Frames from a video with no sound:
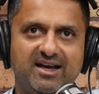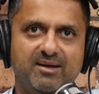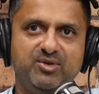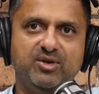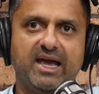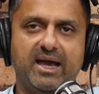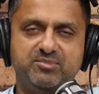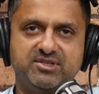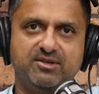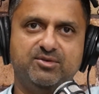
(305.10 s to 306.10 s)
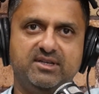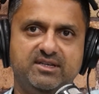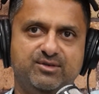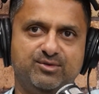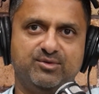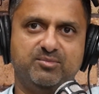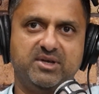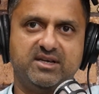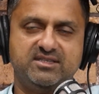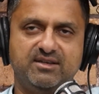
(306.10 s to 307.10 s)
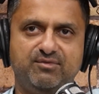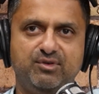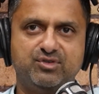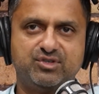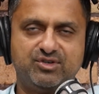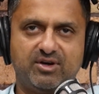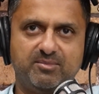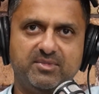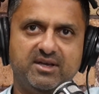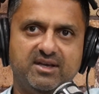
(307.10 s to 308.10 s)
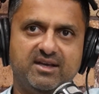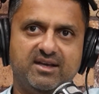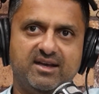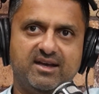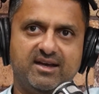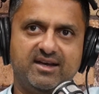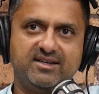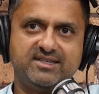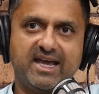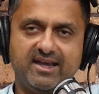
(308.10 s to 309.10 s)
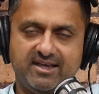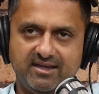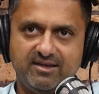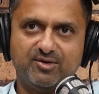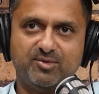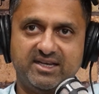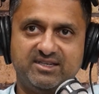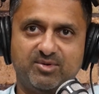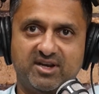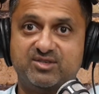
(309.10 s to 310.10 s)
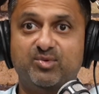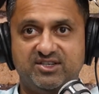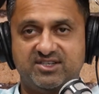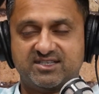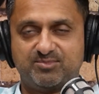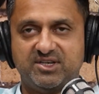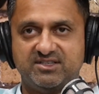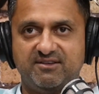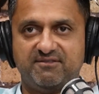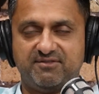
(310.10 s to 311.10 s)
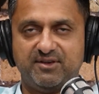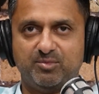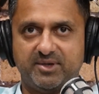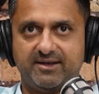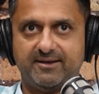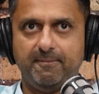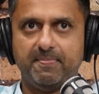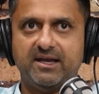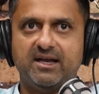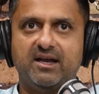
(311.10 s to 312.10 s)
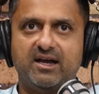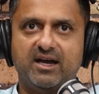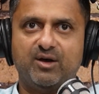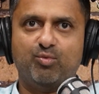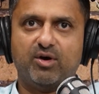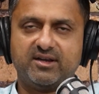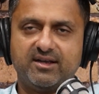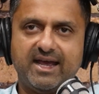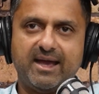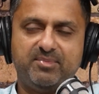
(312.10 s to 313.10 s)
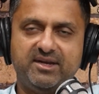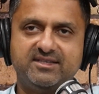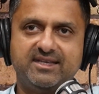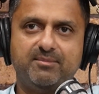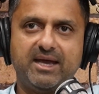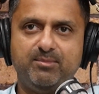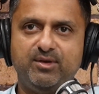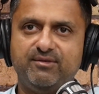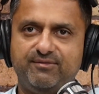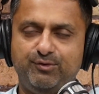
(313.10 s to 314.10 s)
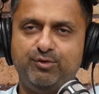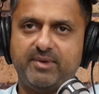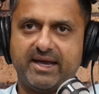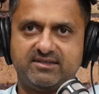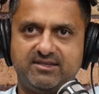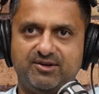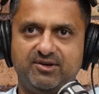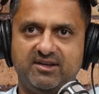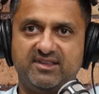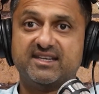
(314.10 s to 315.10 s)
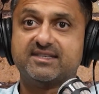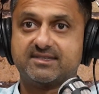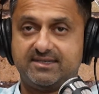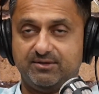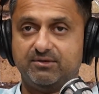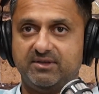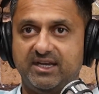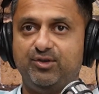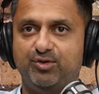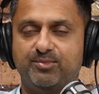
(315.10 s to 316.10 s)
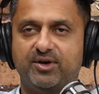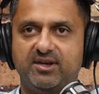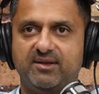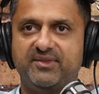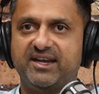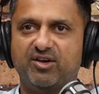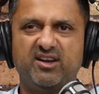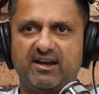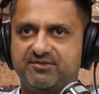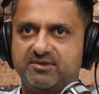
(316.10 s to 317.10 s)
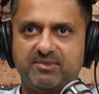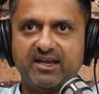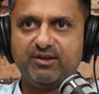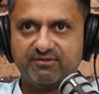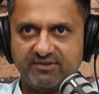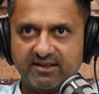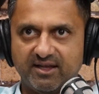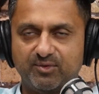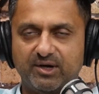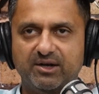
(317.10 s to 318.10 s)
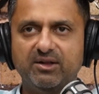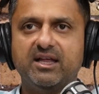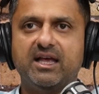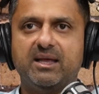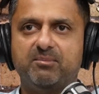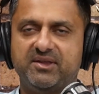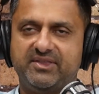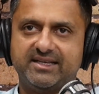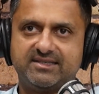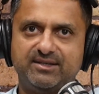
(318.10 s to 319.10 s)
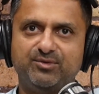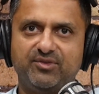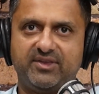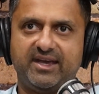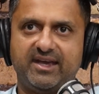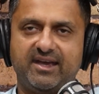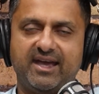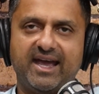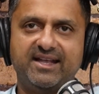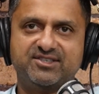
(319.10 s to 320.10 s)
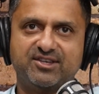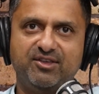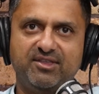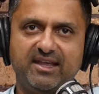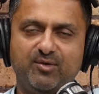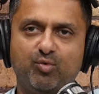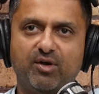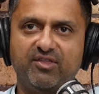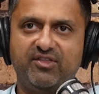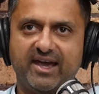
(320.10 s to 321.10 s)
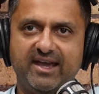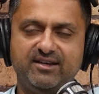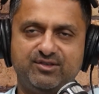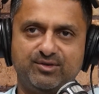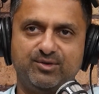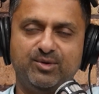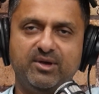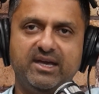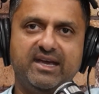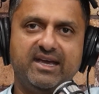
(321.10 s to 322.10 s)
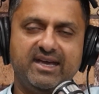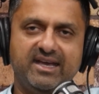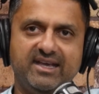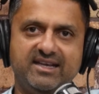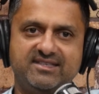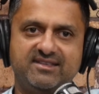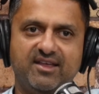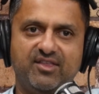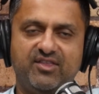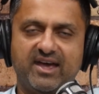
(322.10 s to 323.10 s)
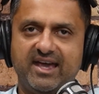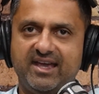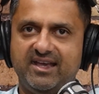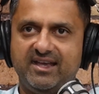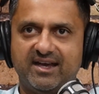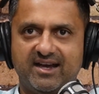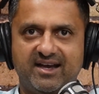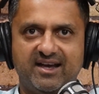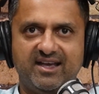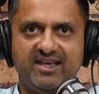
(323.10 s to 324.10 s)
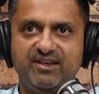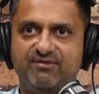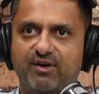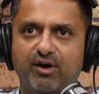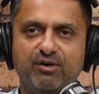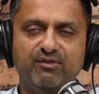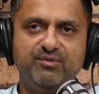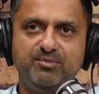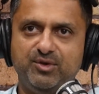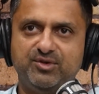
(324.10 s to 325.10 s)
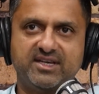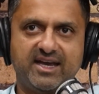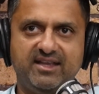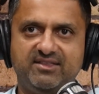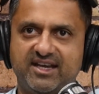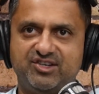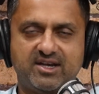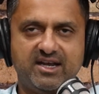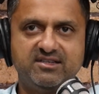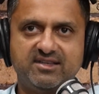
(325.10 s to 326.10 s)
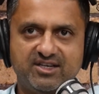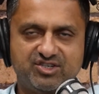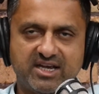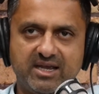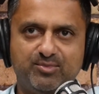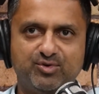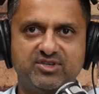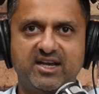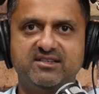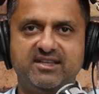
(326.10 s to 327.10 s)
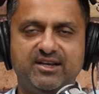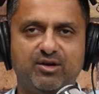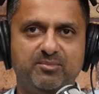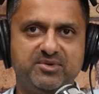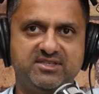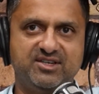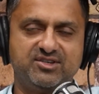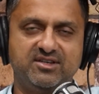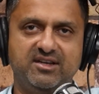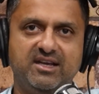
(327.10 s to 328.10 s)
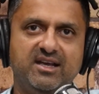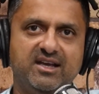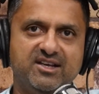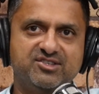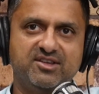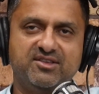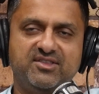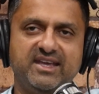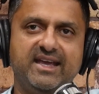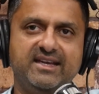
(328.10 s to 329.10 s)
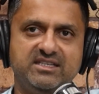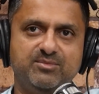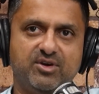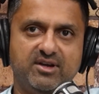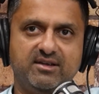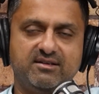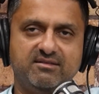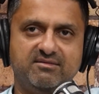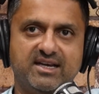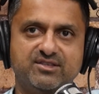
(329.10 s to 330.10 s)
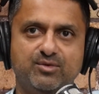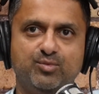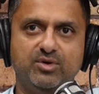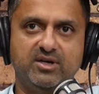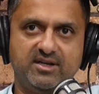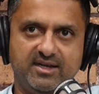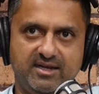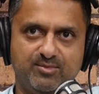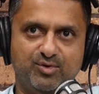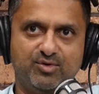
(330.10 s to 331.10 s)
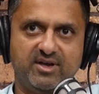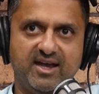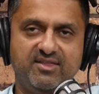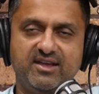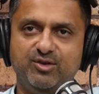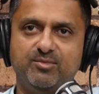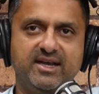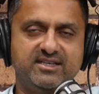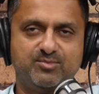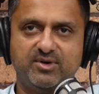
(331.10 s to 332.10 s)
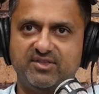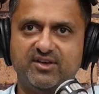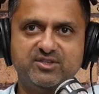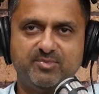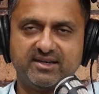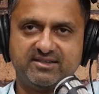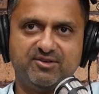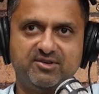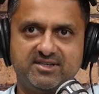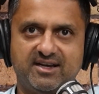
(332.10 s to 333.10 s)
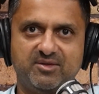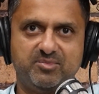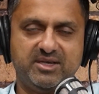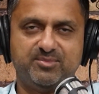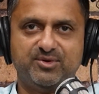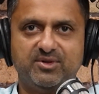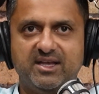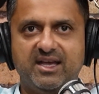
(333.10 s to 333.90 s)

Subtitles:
You absolutely do, because if you stop taking your antibiotics just because you feel better, what can happen is there may be a few bacteria that are still in your body. They're not enough to make you feel unwell, but they're still there. And so then what they do is that they evolve, mutate, they change their shape or change their composition so that the antibiotic doesn't work anymore. And then you may spread those bacteria to other people.